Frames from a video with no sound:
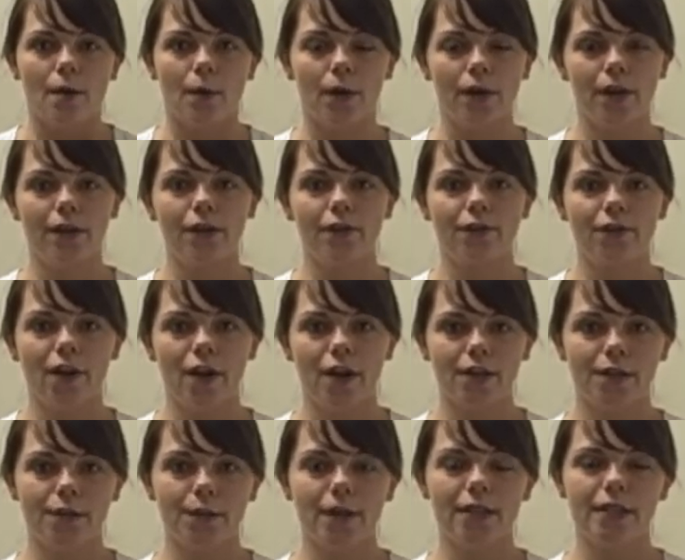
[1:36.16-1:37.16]
One of the
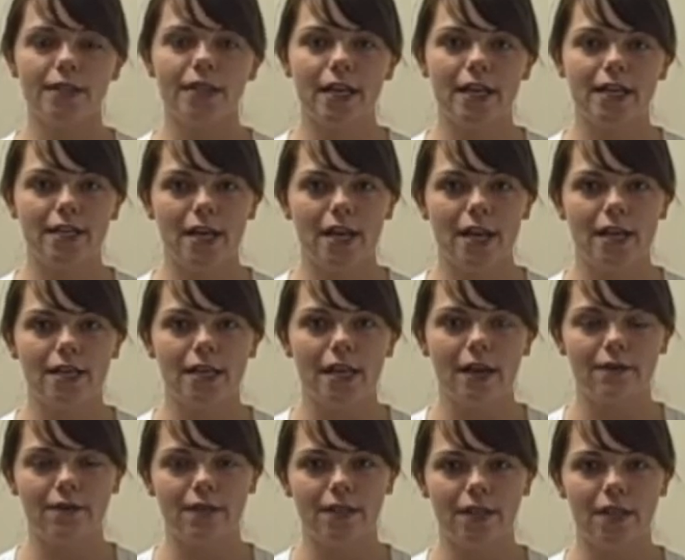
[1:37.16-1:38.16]
first ones I did,
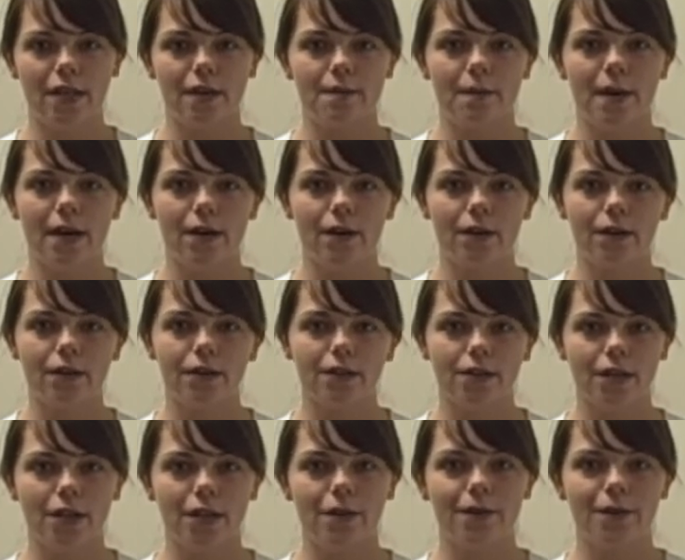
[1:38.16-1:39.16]
I visited my old
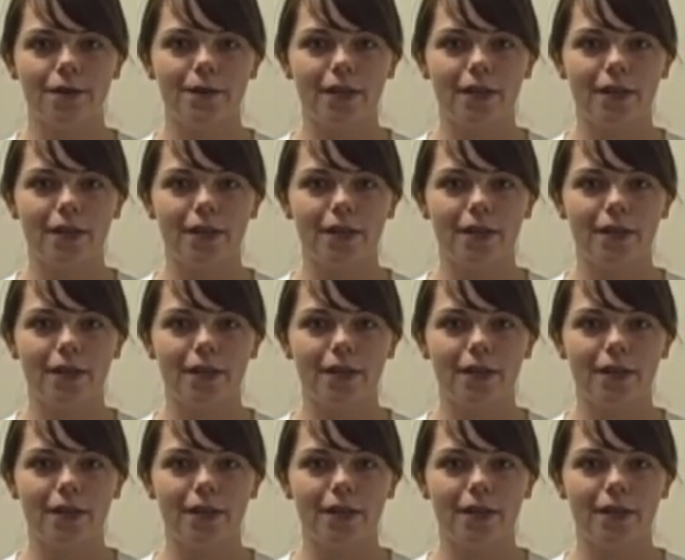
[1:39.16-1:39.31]
school,